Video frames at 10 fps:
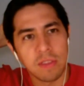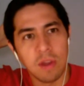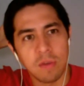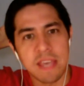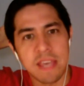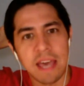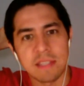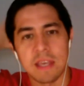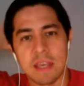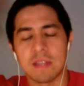Zach
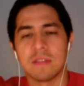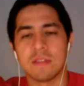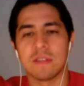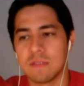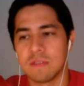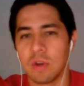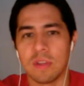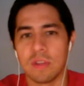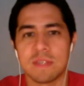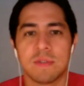is this girl
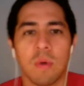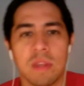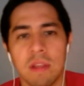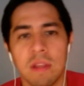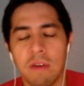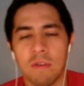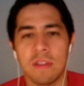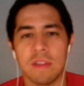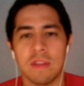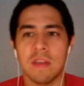he's totally in love
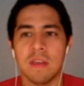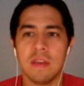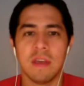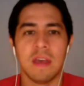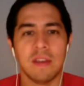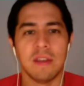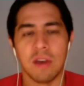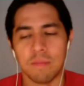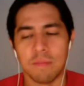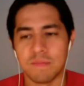with,
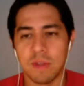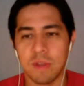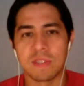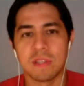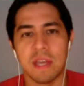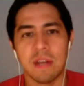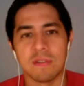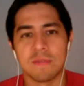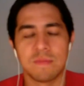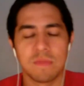and
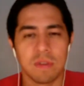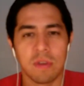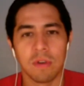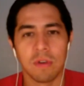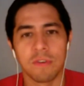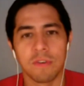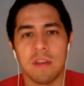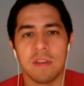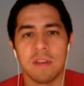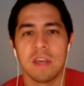Slater's
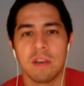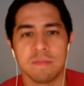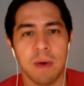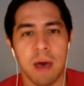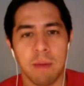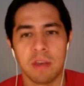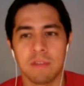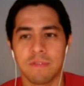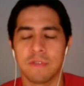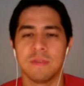girlfriend he calls Mama
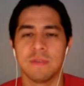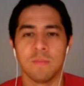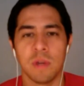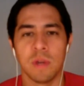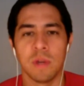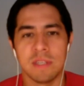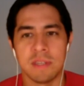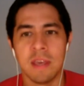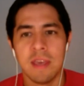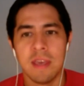for some weird
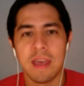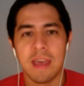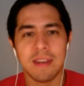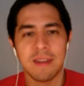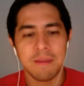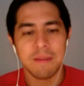reason, and